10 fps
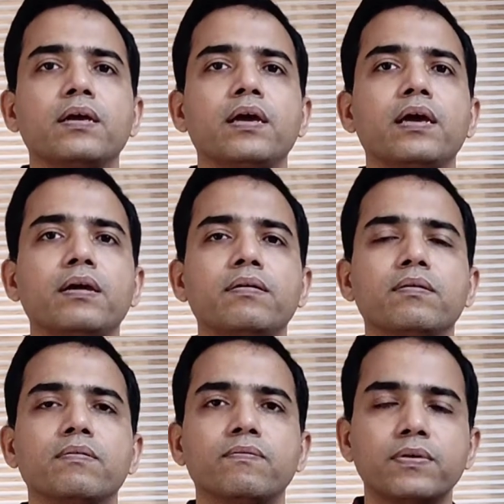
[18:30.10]
a
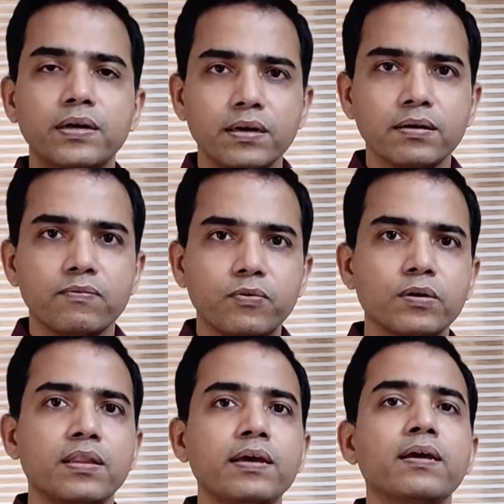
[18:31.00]
work
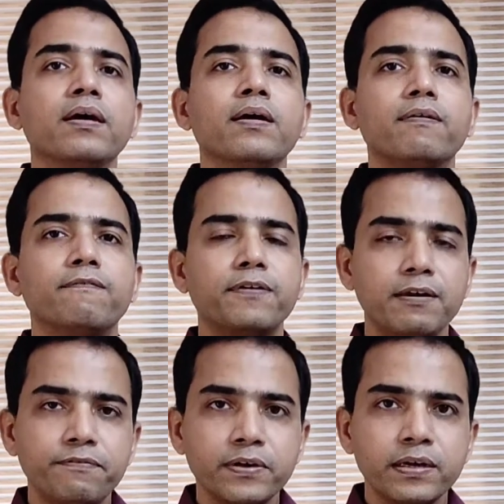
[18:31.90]
for the
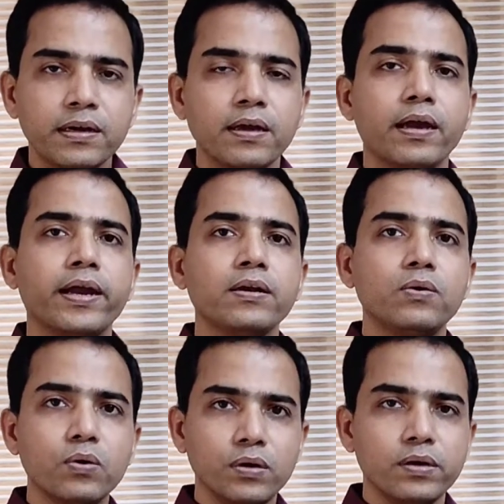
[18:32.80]
welfare
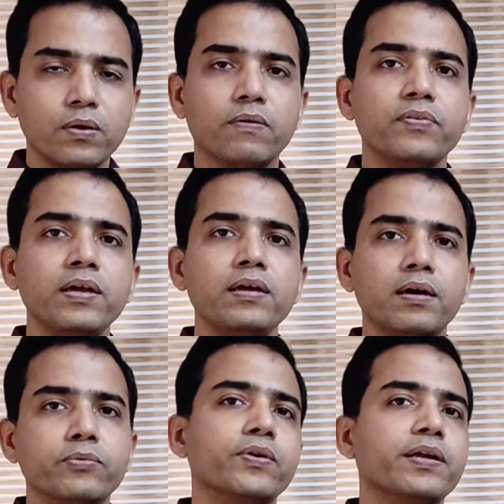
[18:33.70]
and good of the
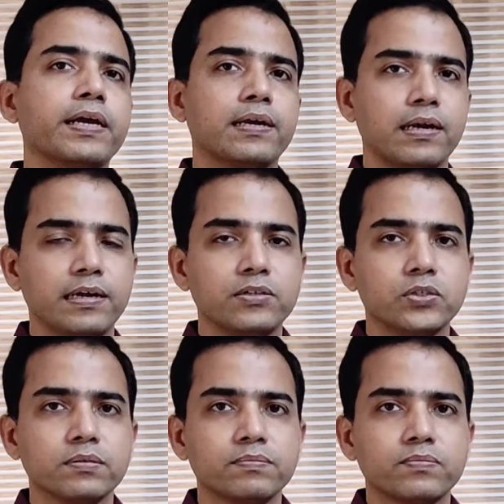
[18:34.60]
community at
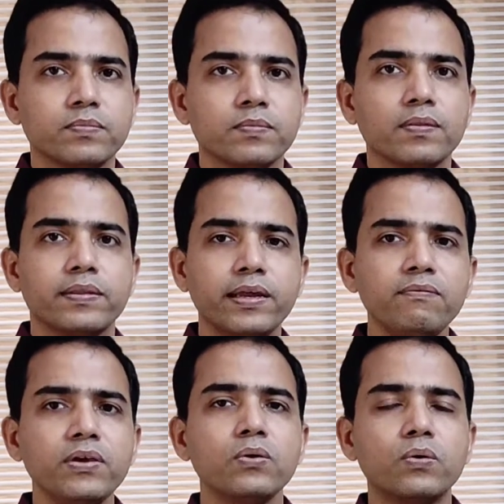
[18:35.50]
large.
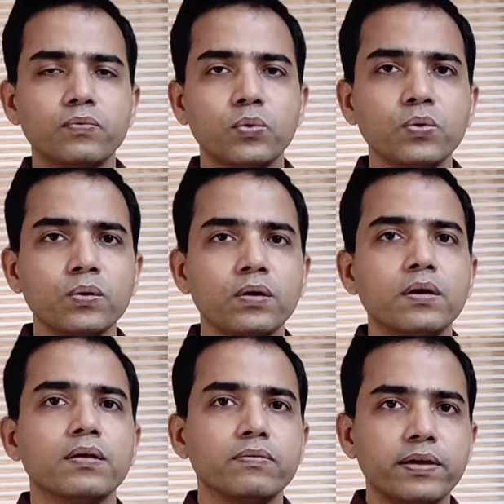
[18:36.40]
Then we
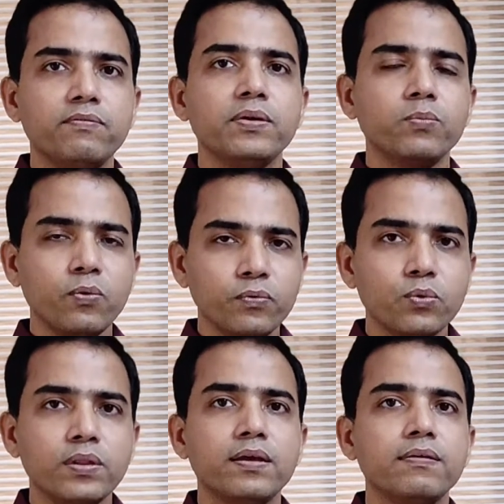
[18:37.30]
move
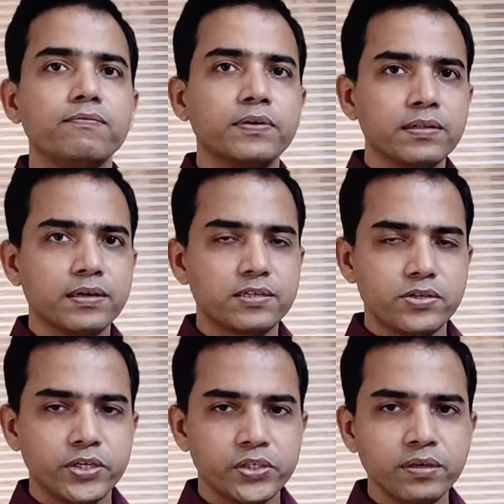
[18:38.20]
to the further
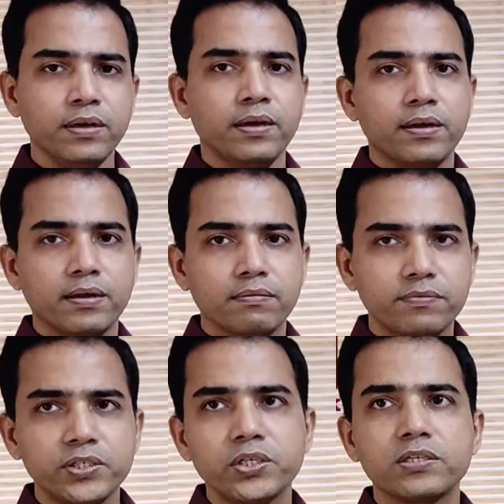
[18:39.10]
restriction,
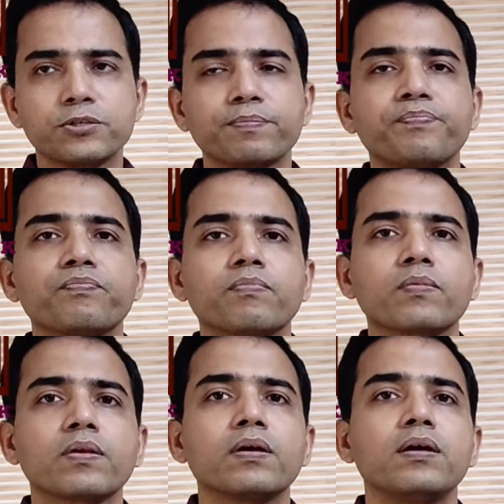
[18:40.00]
which is
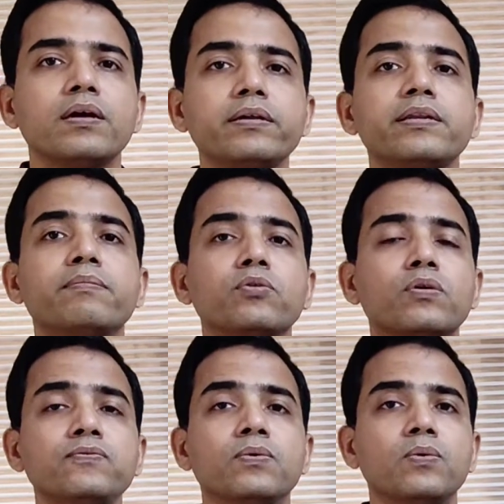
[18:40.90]
contempt
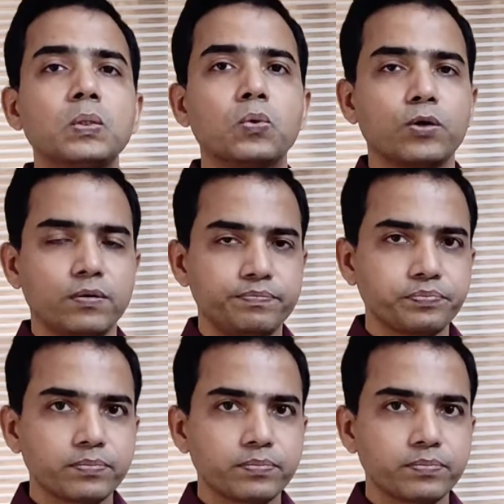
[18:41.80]
of court.